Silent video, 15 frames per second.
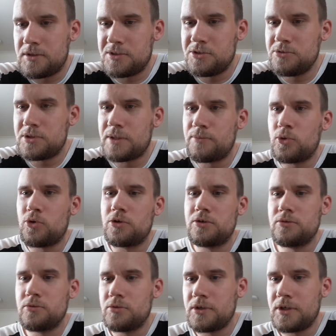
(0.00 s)
do some
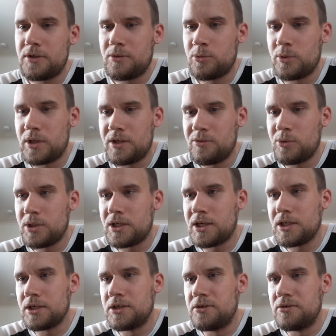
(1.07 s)
more with
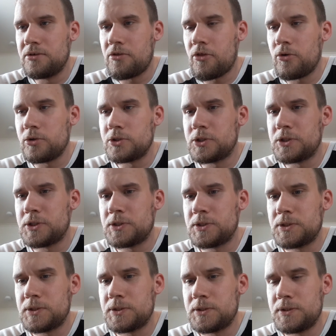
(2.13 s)
other
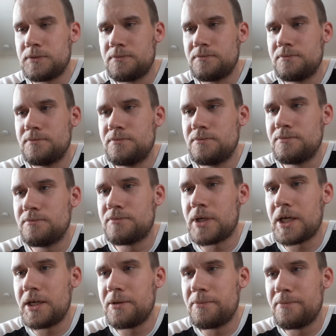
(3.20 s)
thoughts.
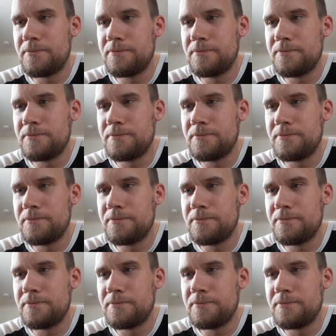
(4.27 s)
Bye.